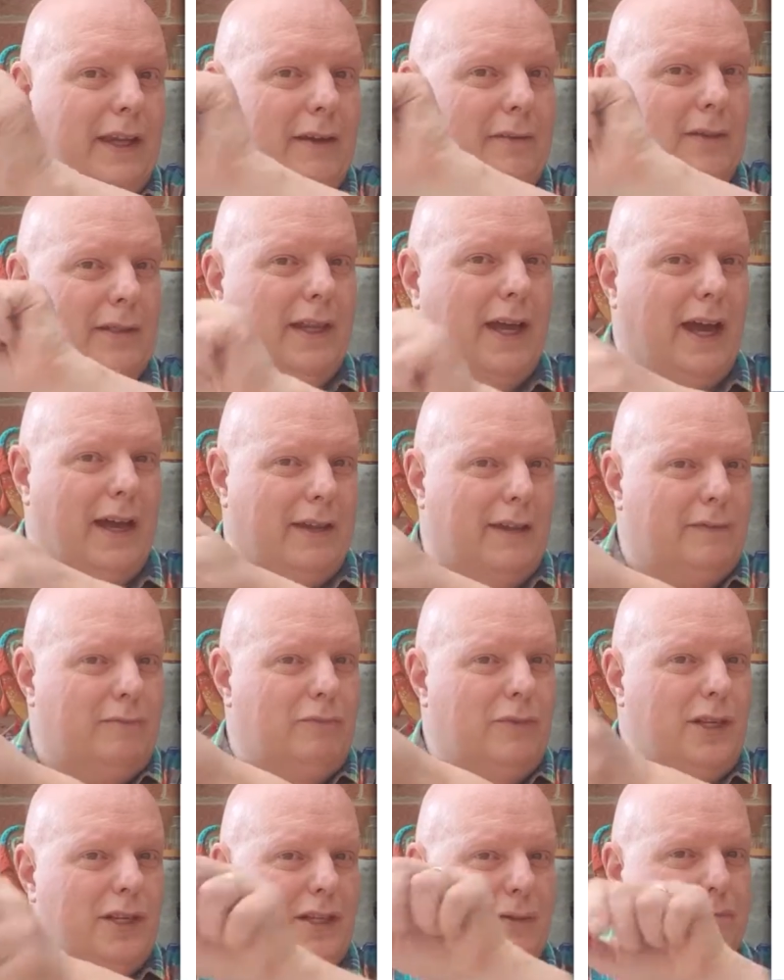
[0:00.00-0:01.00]
was that
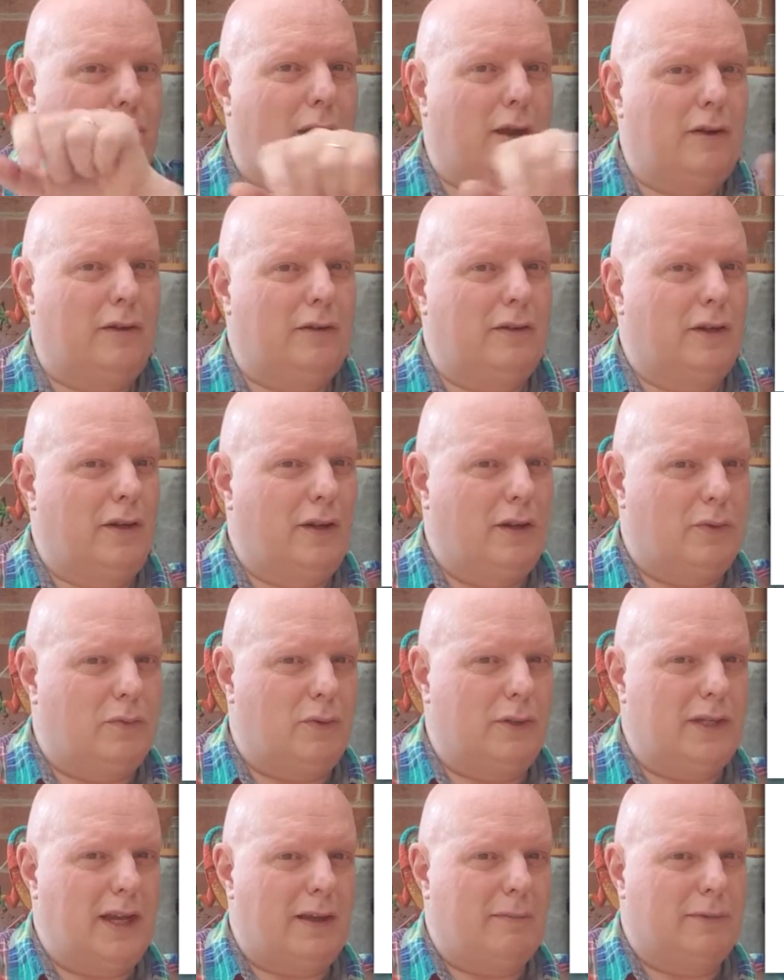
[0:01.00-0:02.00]
wrist bone
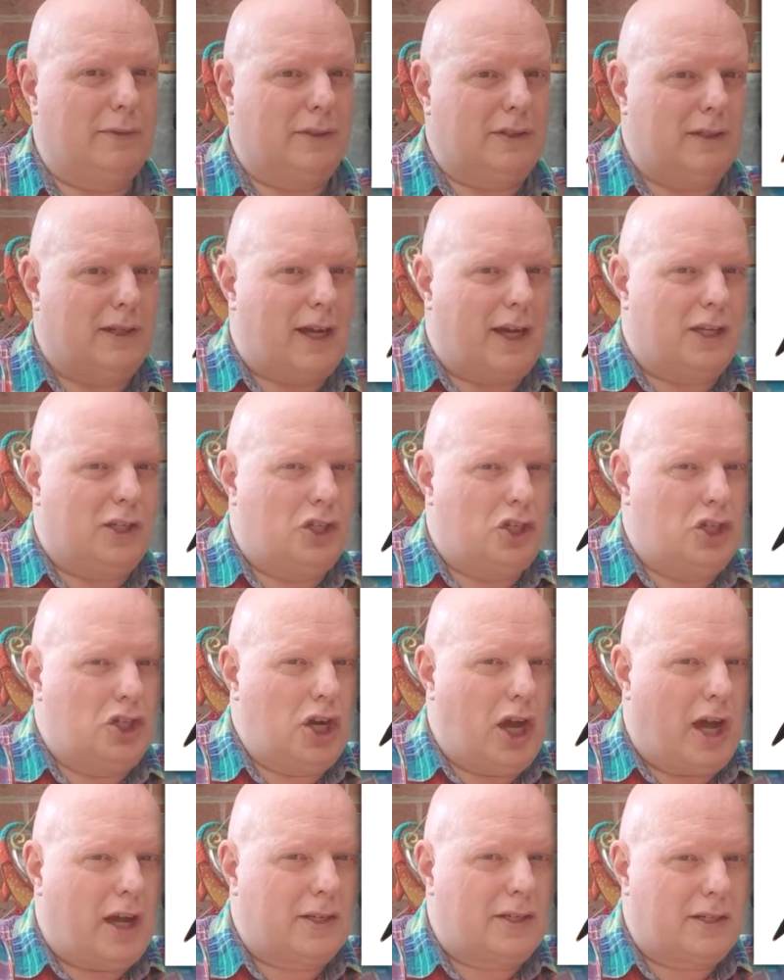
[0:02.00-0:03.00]
was able to
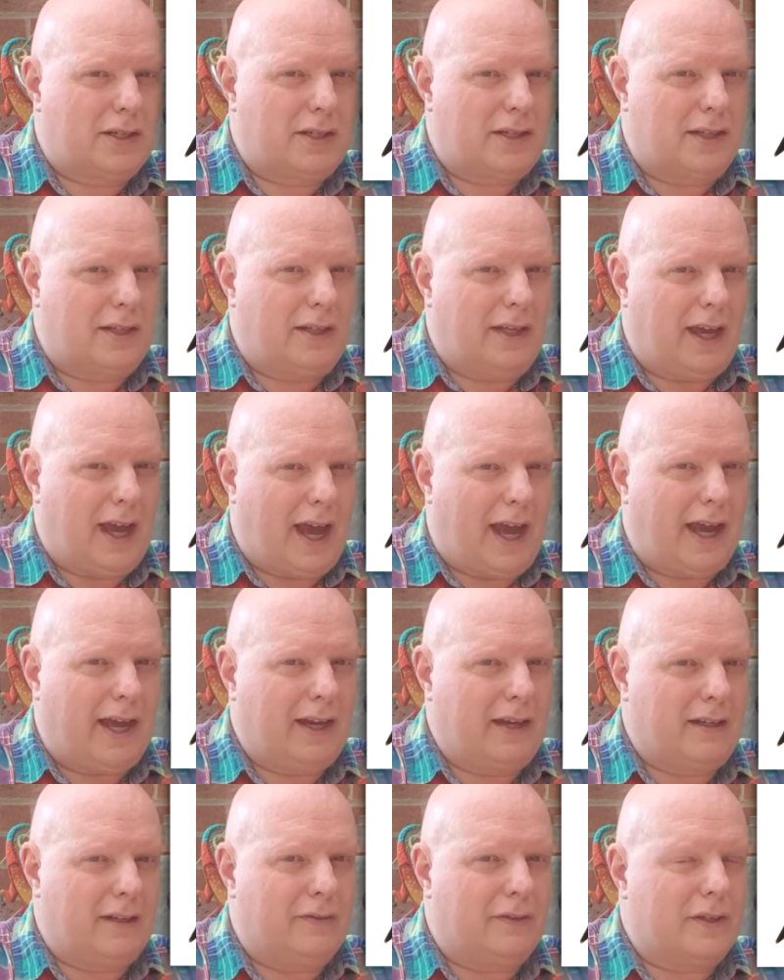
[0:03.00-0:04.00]
adjust the
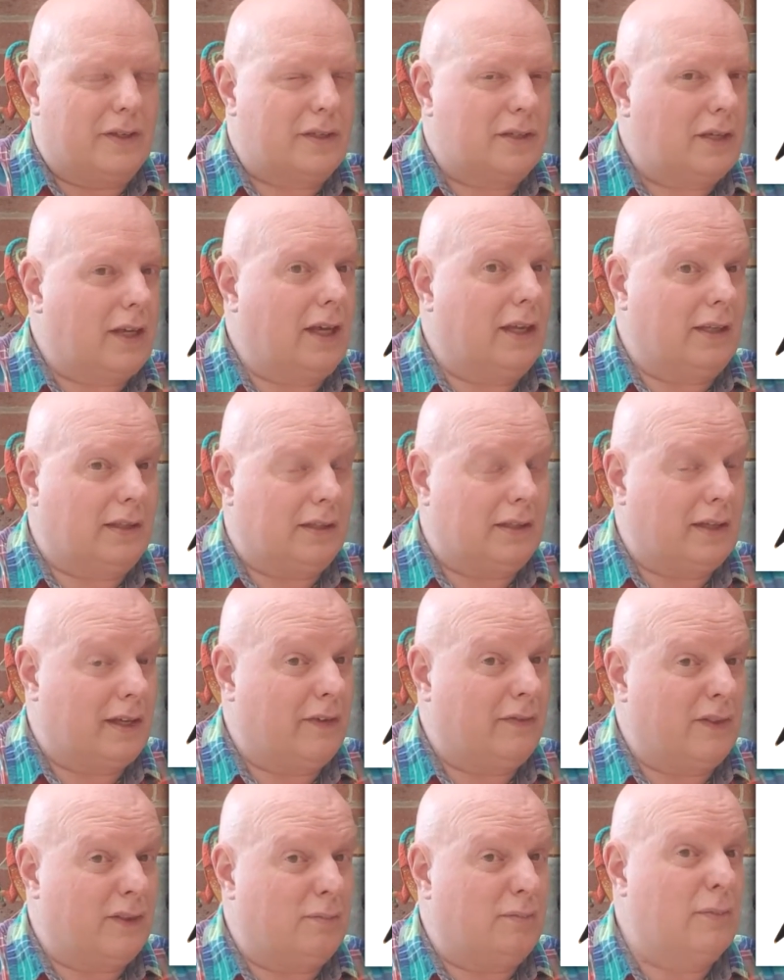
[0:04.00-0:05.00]
angle of the skin to give
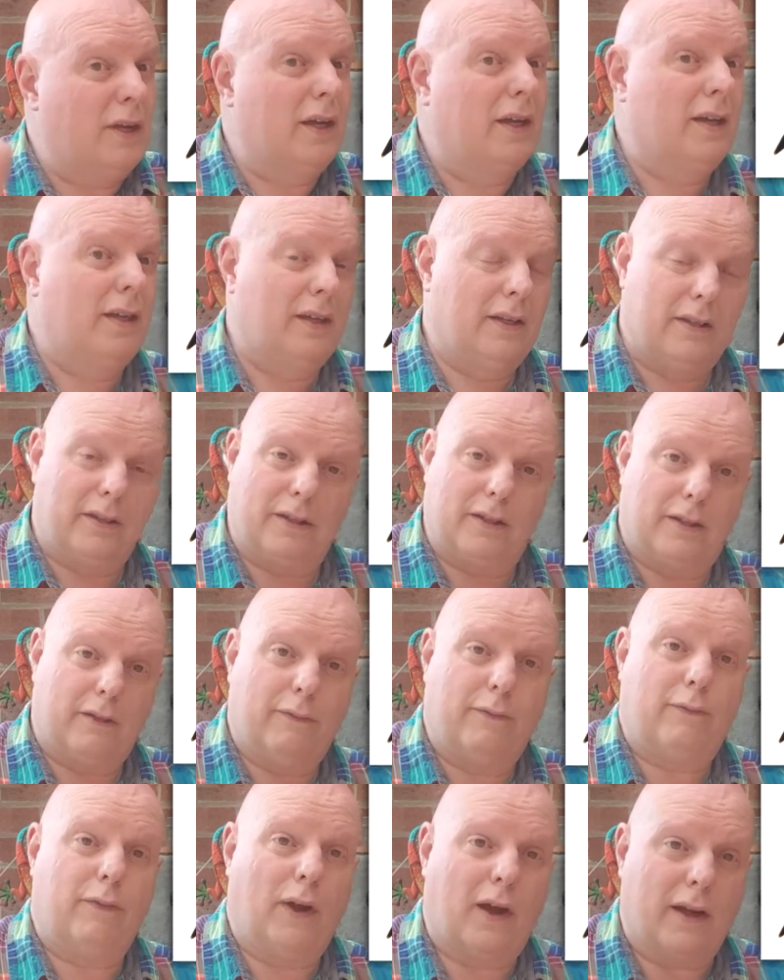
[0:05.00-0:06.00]
them the
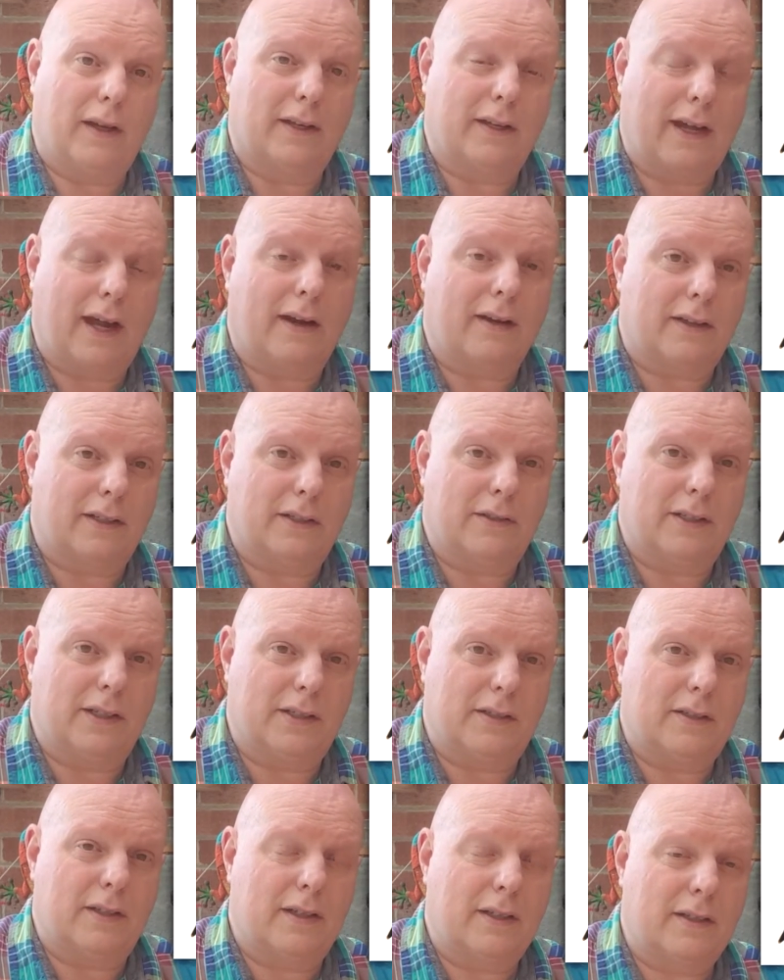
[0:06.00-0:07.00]
flight
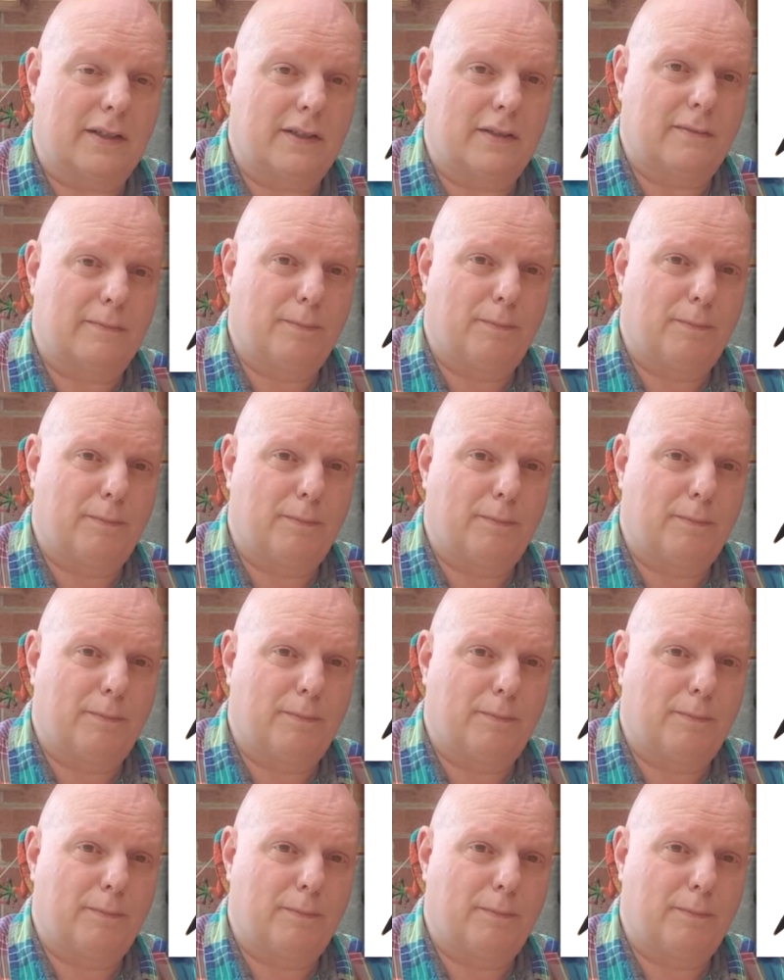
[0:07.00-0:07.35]
characteristics.